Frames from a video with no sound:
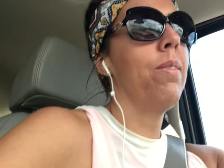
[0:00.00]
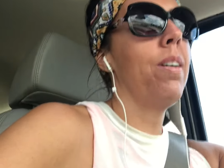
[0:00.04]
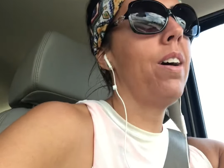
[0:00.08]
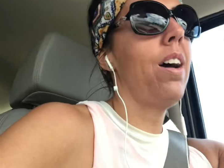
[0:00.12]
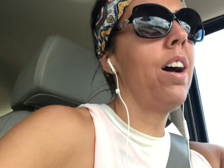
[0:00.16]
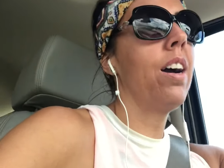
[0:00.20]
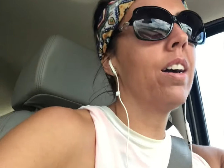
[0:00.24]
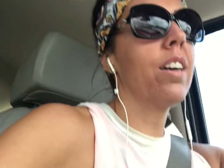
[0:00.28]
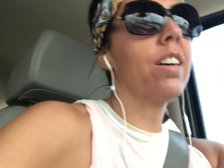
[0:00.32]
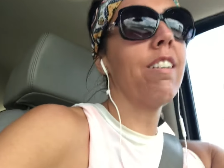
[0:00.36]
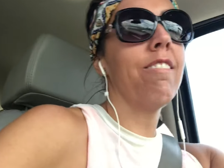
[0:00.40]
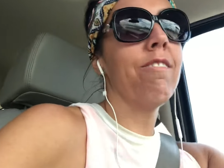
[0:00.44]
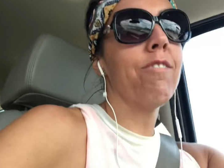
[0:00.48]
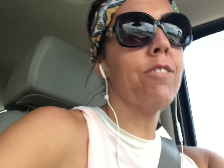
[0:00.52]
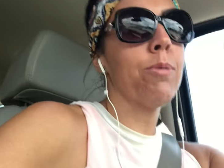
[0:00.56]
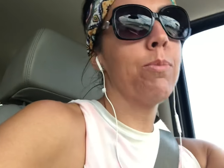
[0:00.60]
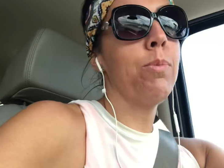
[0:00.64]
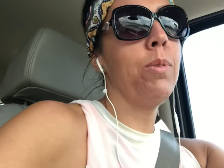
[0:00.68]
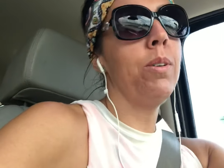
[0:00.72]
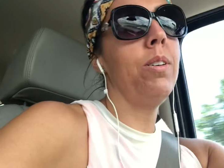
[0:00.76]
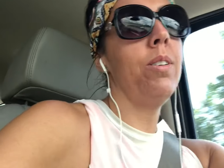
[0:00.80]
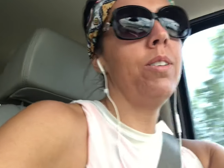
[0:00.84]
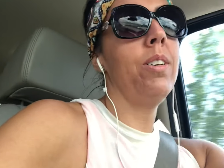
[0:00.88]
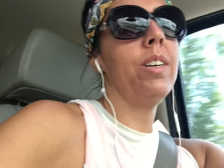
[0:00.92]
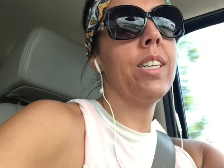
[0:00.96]

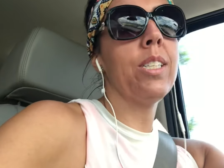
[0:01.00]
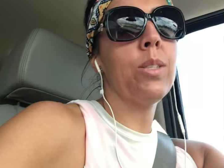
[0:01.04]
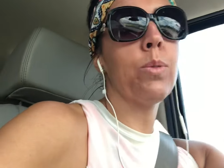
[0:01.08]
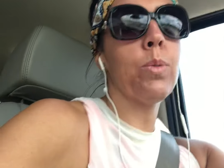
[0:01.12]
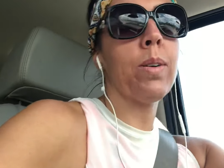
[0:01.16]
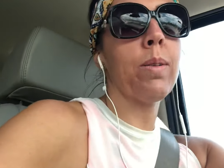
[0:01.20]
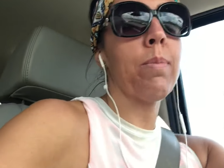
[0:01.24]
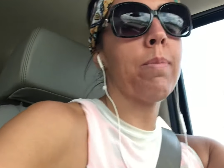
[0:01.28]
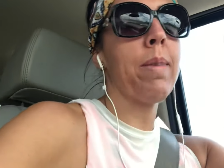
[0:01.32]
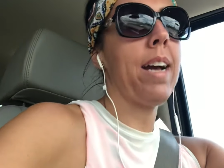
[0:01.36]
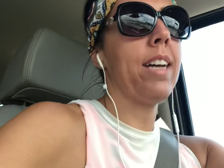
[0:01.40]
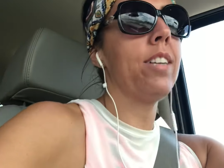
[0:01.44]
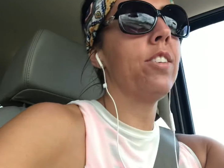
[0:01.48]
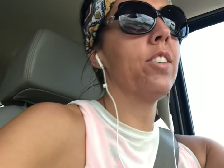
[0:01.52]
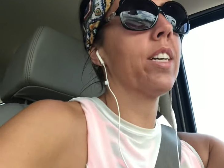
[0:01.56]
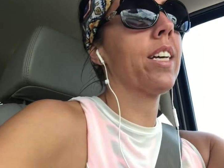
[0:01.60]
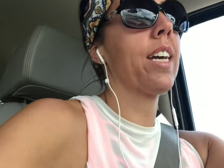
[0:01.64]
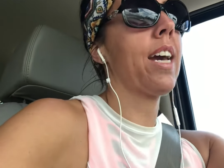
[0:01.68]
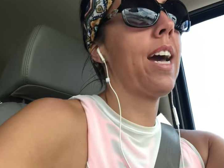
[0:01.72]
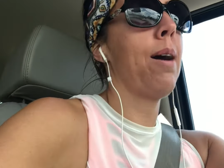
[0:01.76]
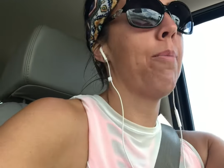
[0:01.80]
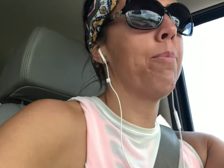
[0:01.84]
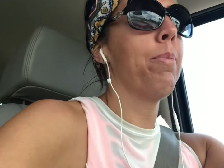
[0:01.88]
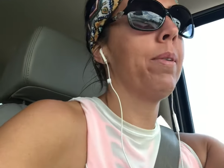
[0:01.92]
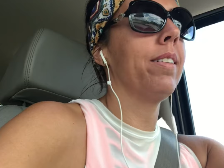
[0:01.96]
uncomfortable is where magic
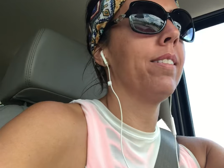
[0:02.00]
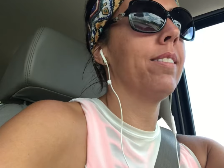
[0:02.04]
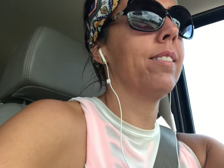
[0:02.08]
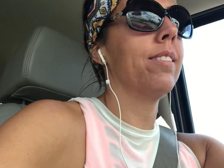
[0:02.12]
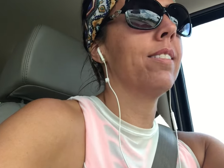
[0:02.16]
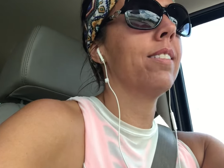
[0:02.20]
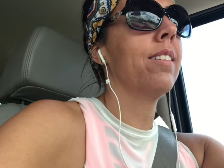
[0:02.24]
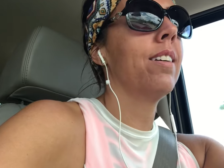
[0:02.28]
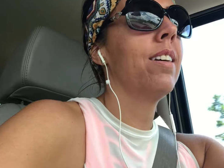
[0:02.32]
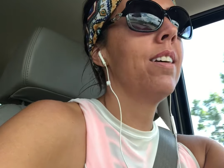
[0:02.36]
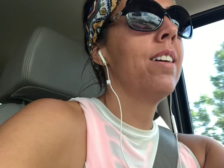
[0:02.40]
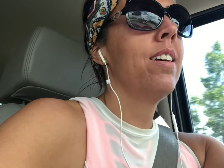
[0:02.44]
happens.